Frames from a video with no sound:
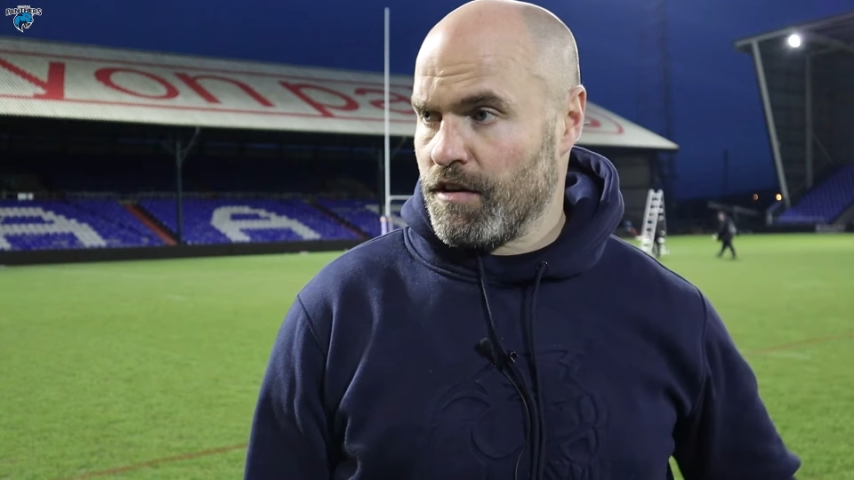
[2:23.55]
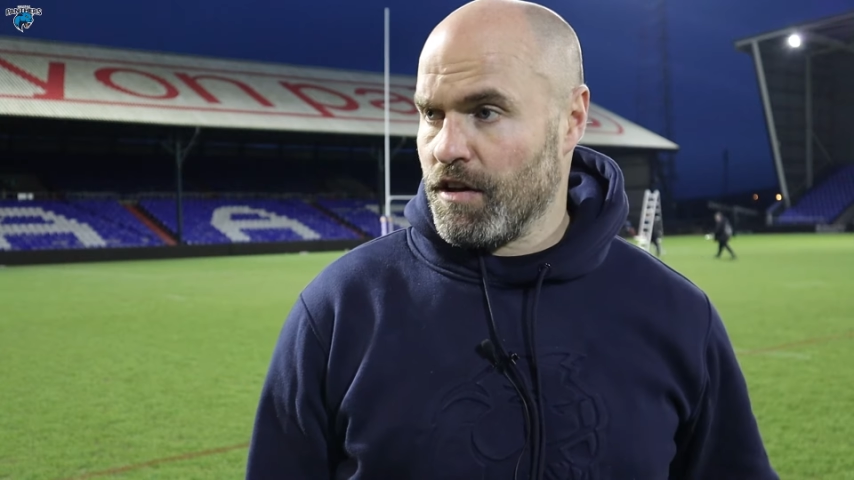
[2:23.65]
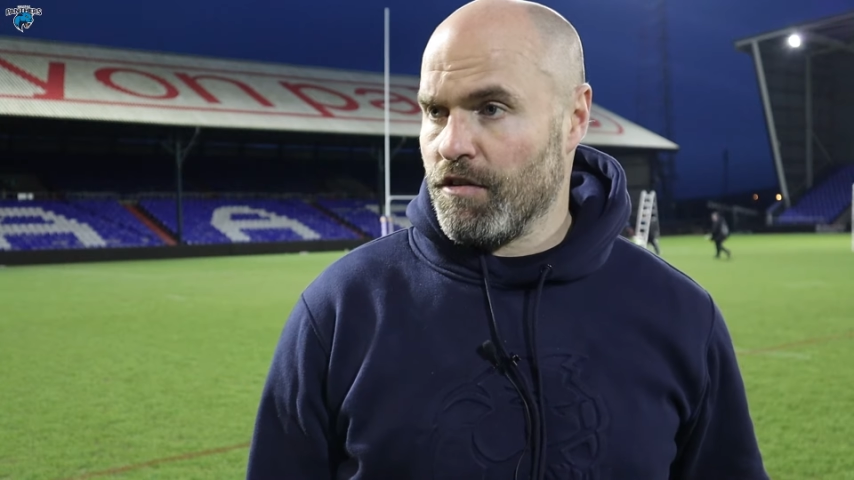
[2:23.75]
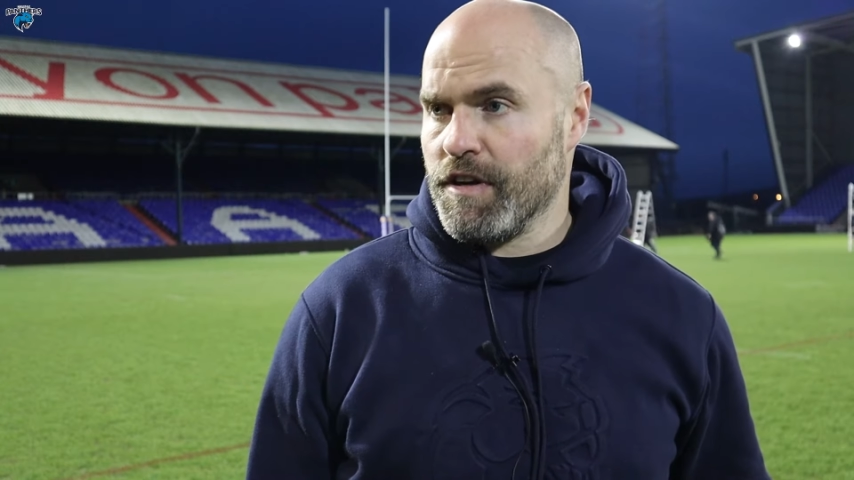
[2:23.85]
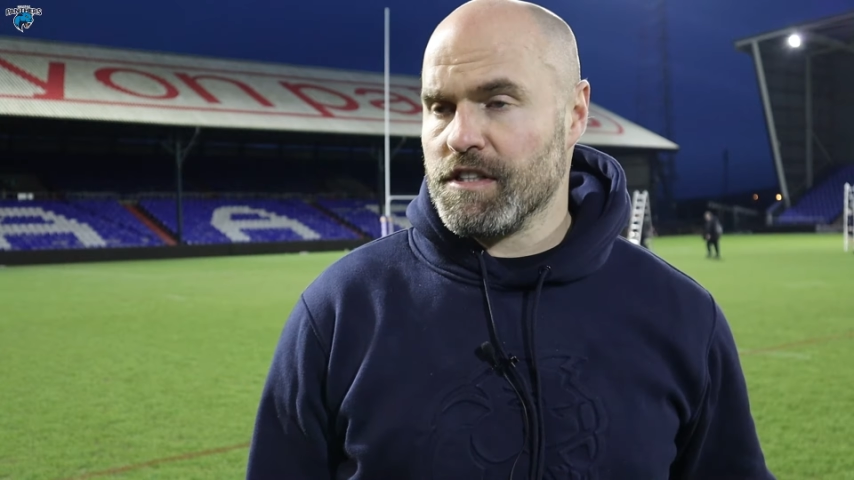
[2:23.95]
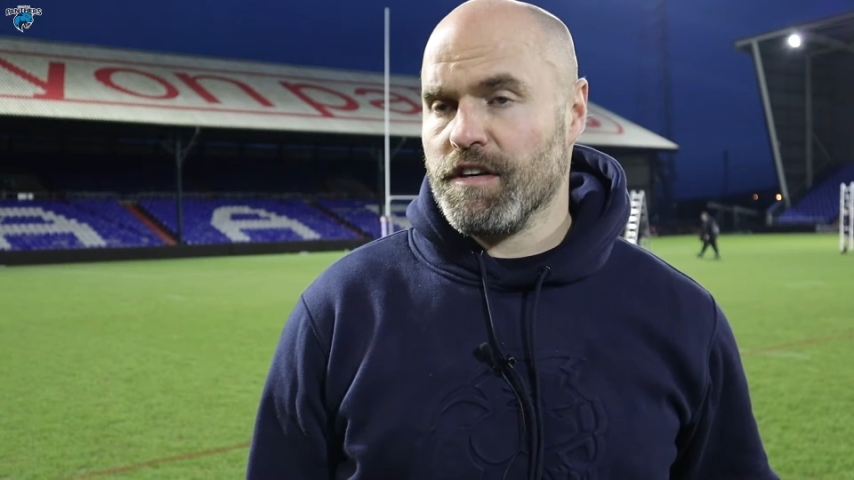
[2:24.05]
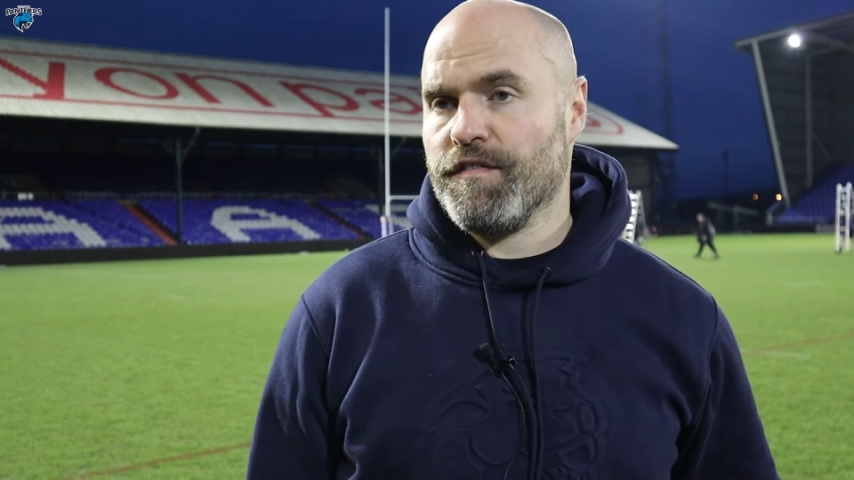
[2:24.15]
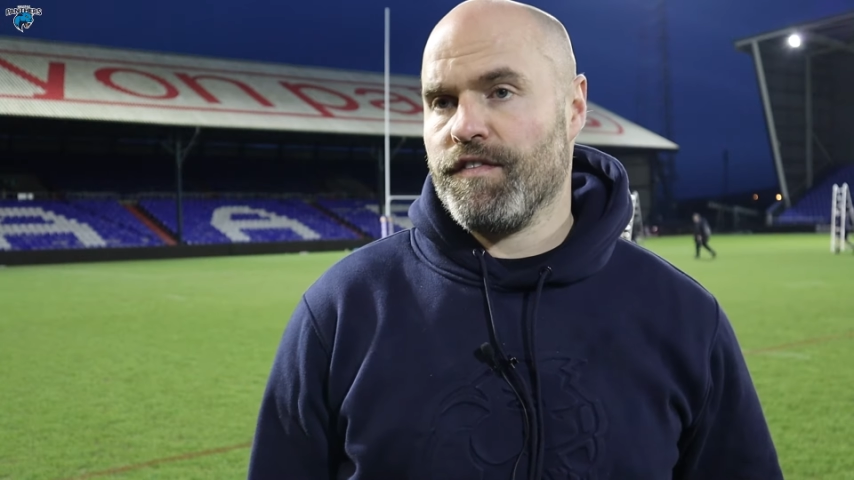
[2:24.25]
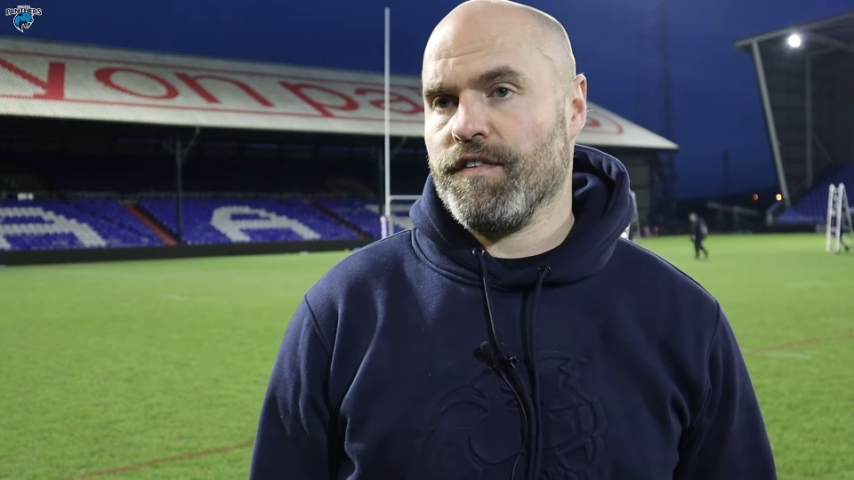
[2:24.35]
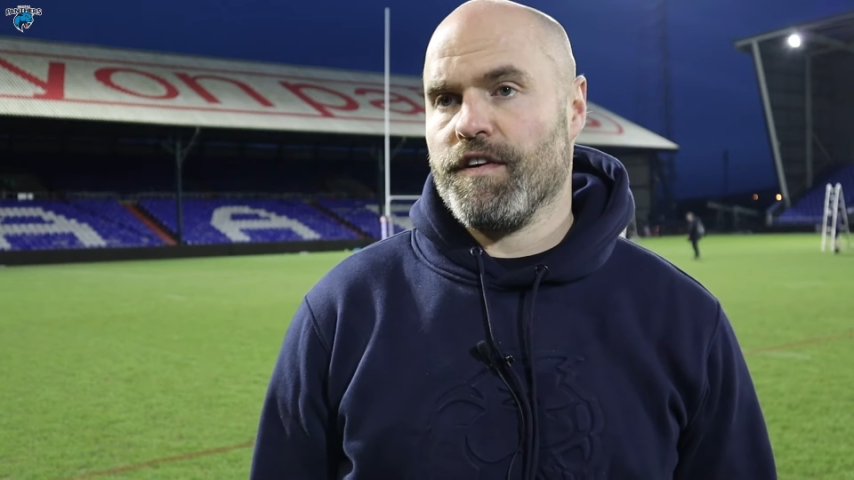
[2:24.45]
the risk
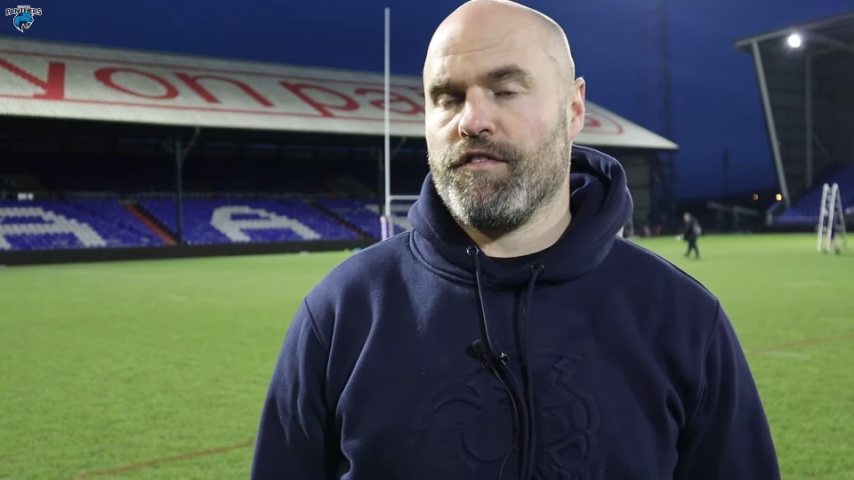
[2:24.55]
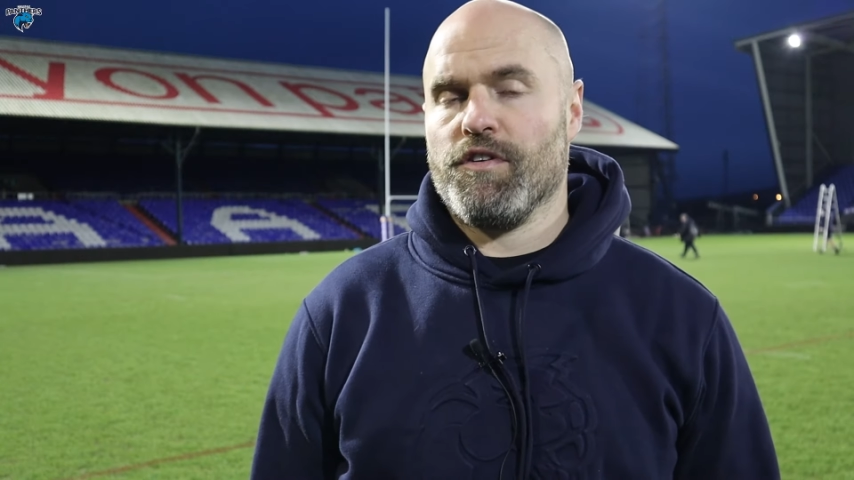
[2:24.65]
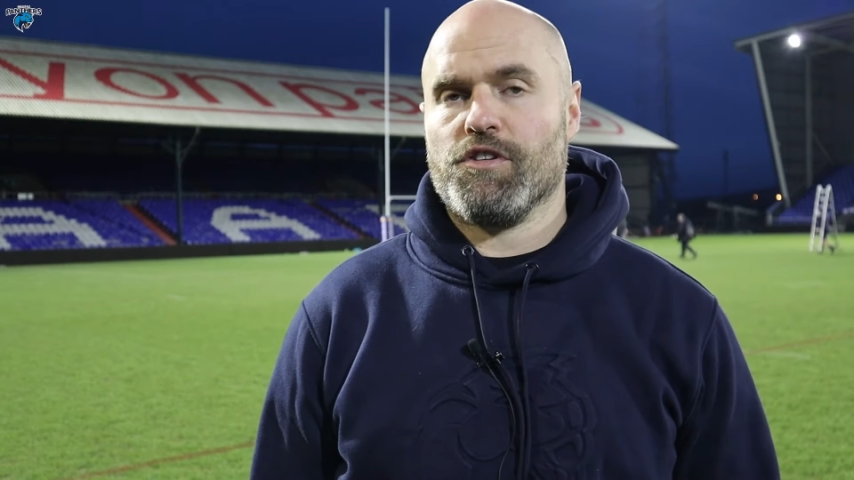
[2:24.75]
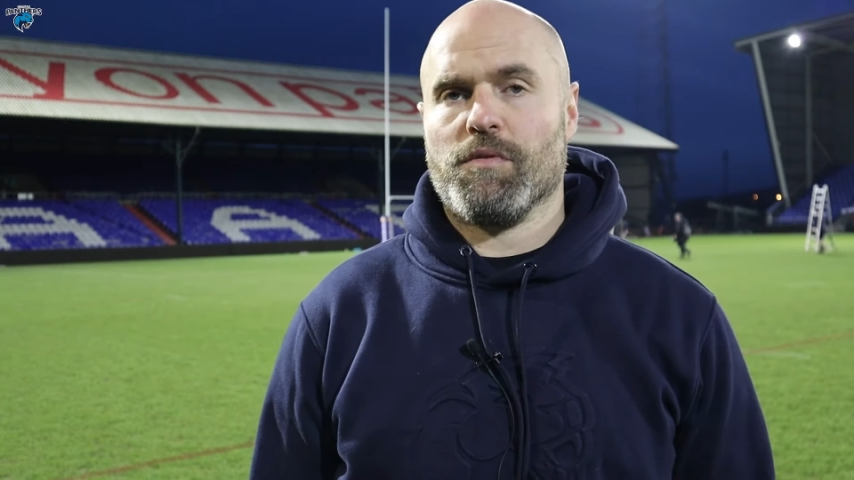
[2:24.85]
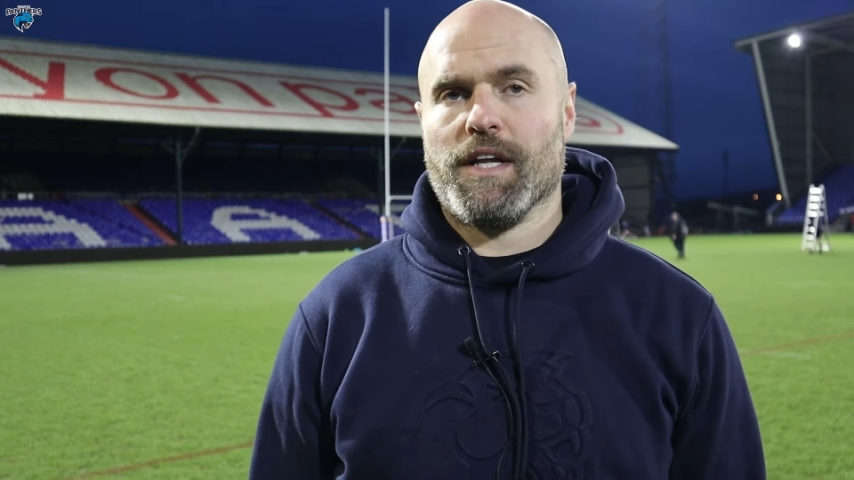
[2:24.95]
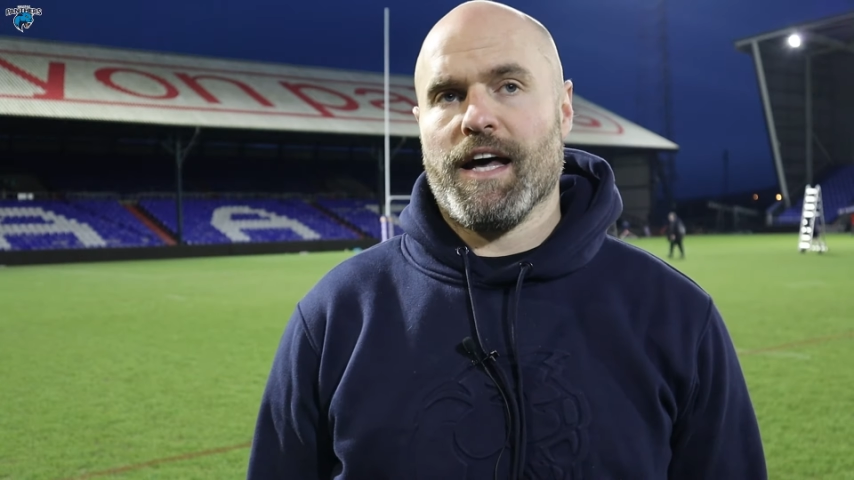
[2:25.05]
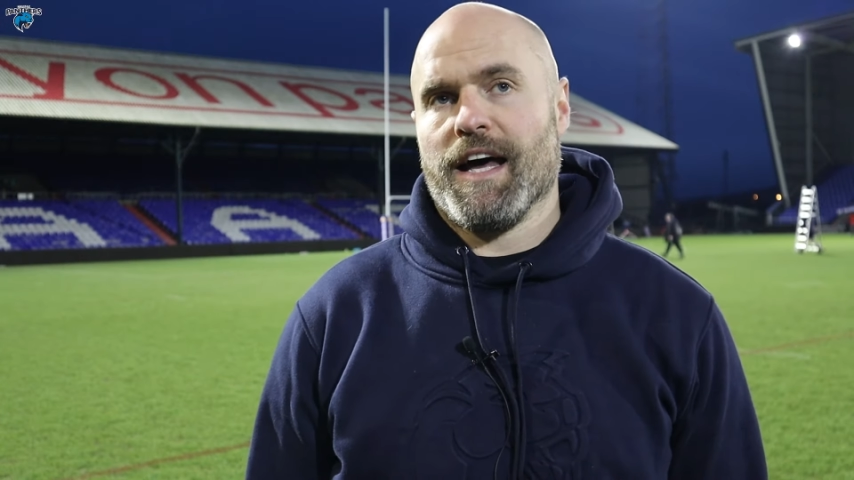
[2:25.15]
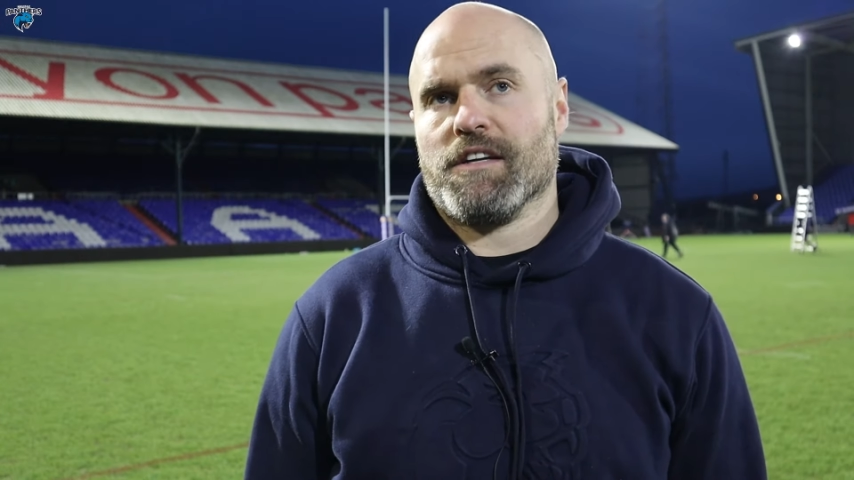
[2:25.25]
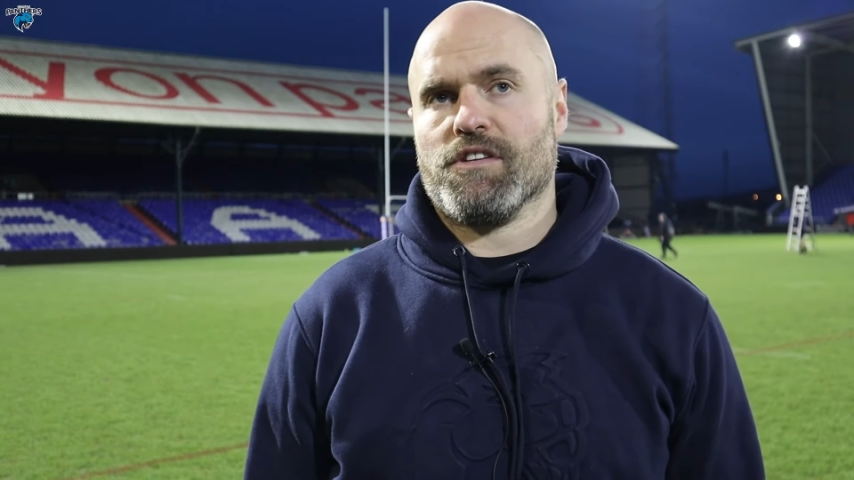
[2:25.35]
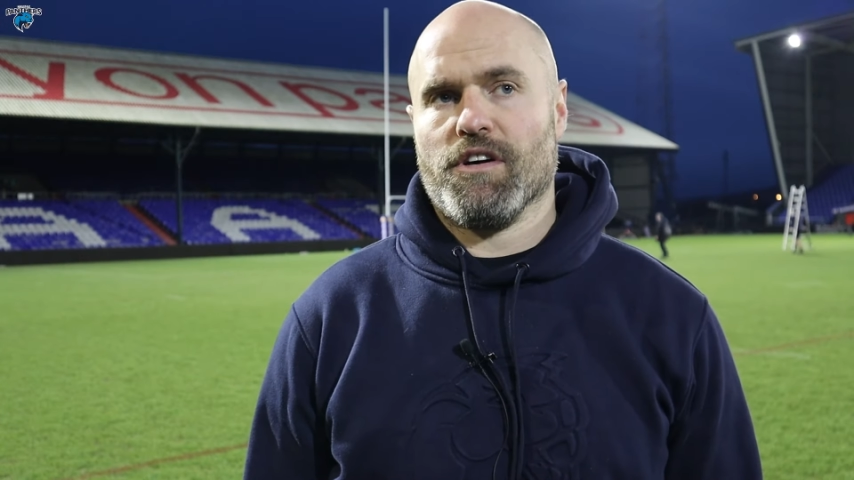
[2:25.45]
of, of doing something like
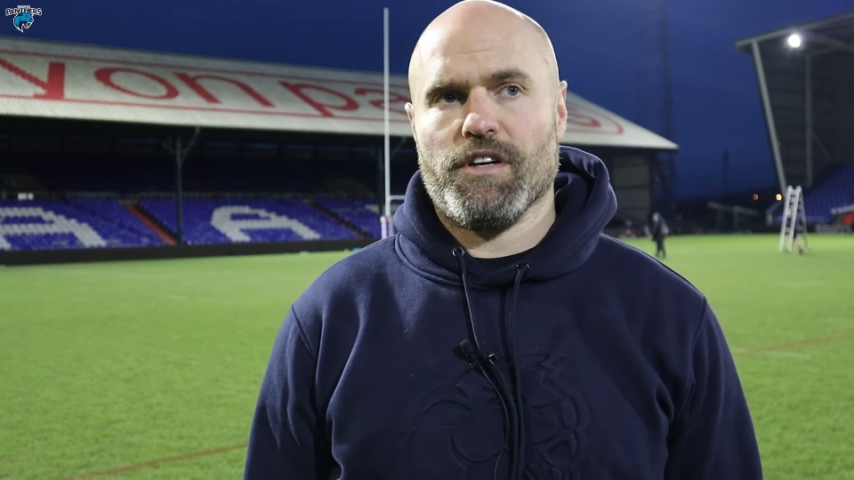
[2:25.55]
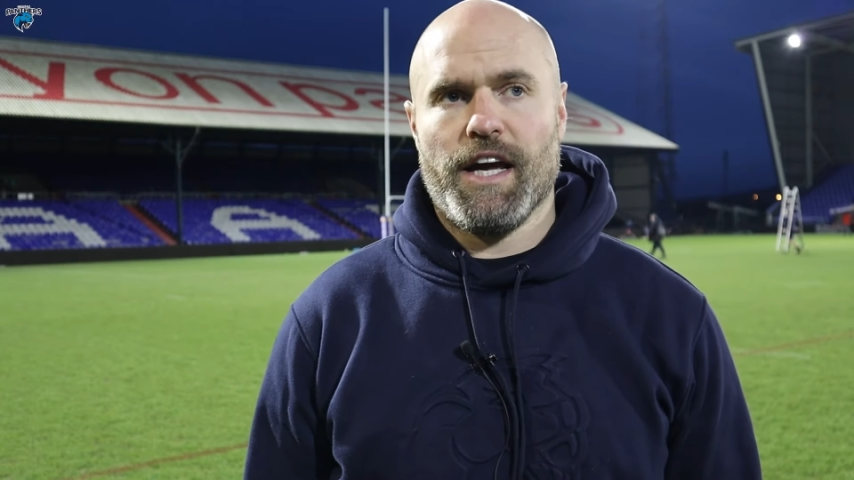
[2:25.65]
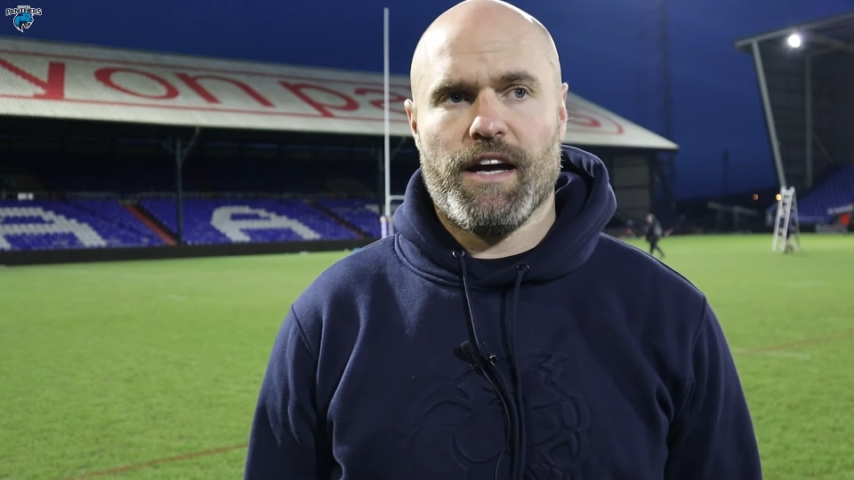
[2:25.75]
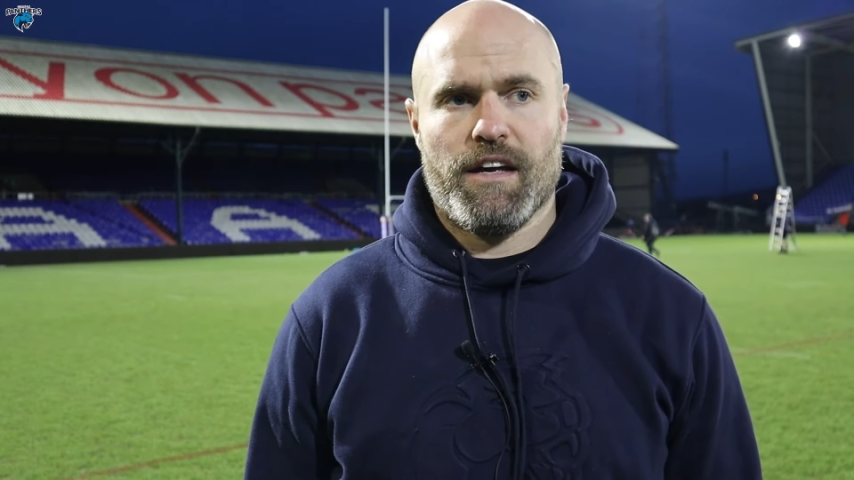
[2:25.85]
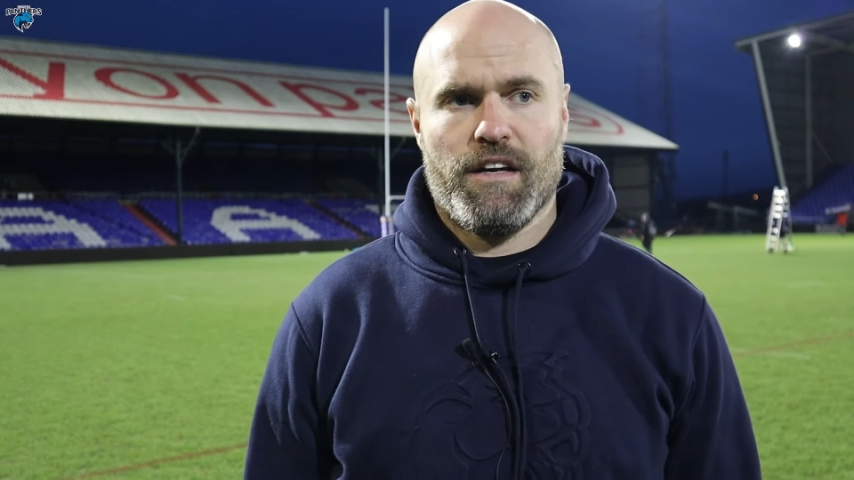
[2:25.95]
that. So yeah,